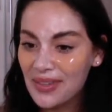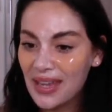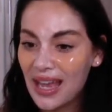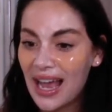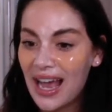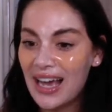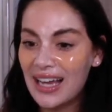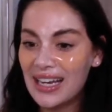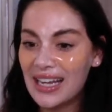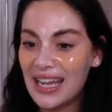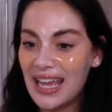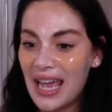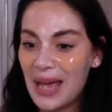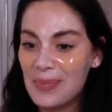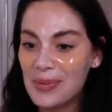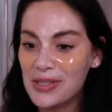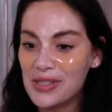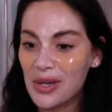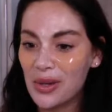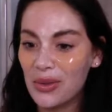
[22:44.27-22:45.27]
Ali,
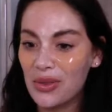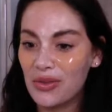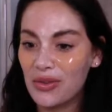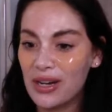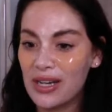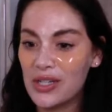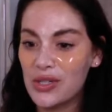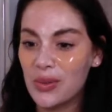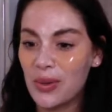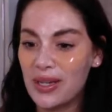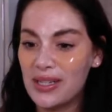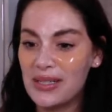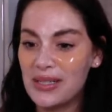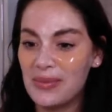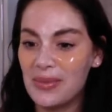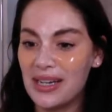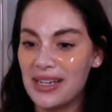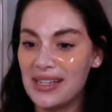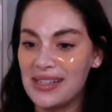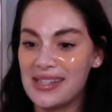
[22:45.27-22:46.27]
episode 3, 20
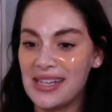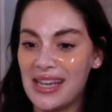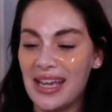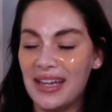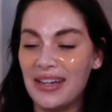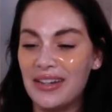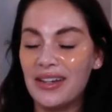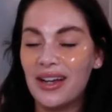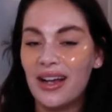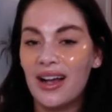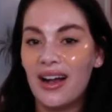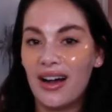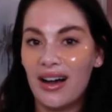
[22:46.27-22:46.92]
minutes in.